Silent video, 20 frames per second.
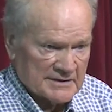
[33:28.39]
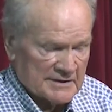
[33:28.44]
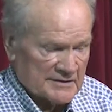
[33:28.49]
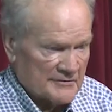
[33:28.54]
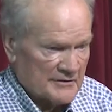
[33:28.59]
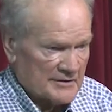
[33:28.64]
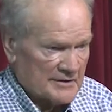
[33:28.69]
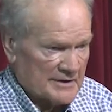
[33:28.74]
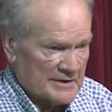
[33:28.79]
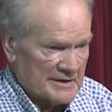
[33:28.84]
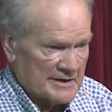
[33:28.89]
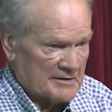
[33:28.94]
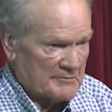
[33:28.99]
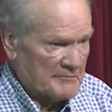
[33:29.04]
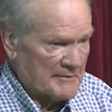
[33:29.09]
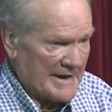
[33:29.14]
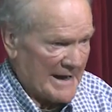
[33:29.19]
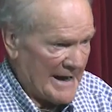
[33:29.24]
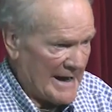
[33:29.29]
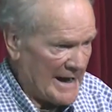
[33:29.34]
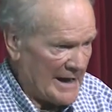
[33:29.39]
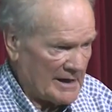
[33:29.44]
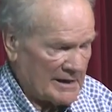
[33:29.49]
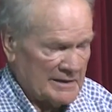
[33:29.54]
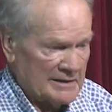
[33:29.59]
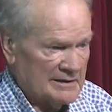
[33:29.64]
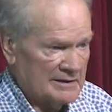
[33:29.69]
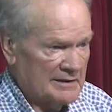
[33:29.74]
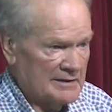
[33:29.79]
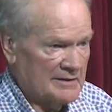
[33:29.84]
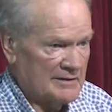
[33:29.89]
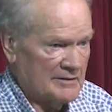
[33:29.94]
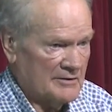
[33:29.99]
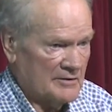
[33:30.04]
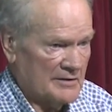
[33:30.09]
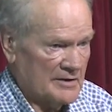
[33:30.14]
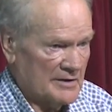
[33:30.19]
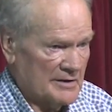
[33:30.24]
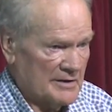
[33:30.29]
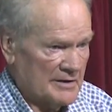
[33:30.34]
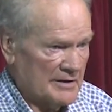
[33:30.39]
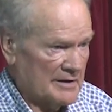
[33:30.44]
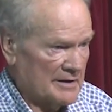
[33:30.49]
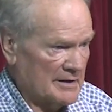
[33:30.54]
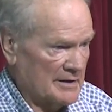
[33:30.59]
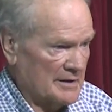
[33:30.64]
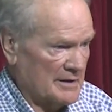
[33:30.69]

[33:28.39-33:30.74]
They were cutting back on